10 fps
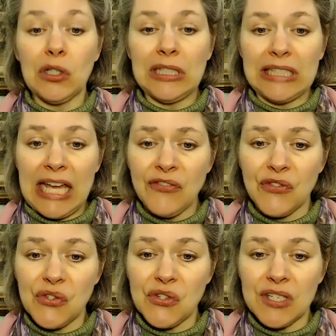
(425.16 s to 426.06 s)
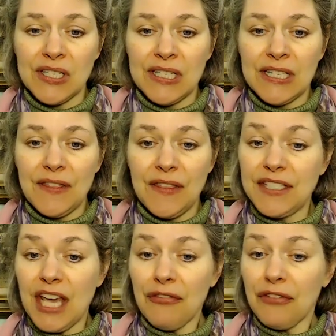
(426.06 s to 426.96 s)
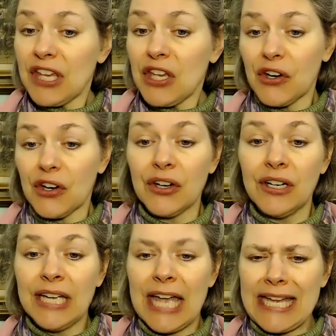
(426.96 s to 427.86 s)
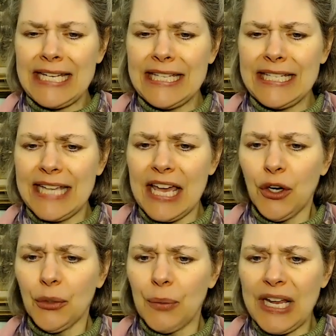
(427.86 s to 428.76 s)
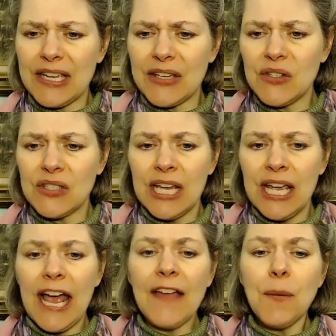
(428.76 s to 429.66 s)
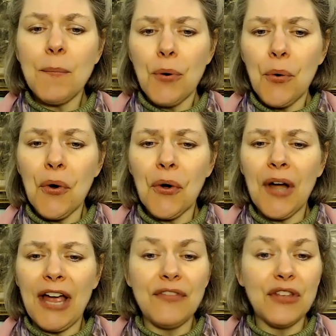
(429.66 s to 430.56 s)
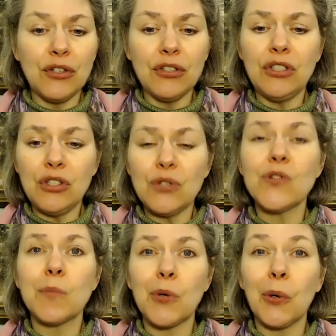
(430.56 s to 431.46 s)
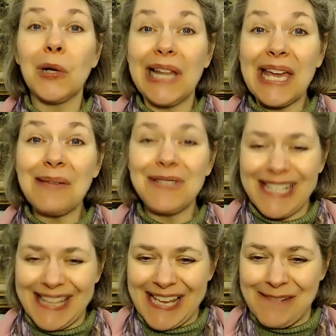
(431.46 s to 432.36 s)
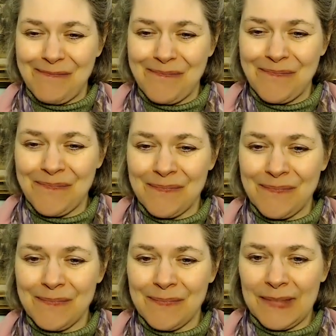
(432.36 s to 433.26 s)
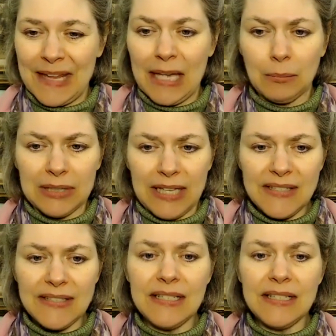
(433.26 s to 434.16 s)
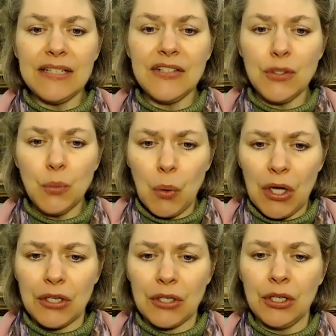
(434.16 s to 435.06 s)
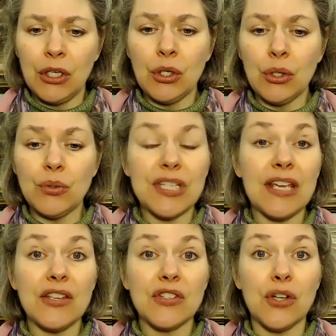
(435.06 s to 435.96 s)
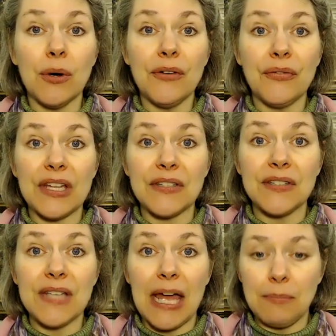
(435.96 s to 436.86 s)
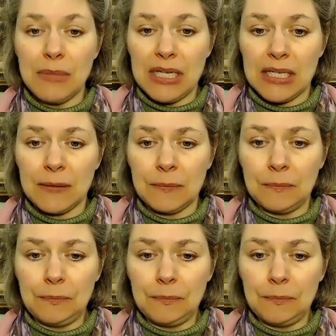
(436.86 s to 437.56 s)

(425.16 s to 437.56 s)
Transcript: are cleansed, the deaf hear, and the dead are raised, and the poor have the good news proclaimed to them and blessed is the one who takes no offense at me.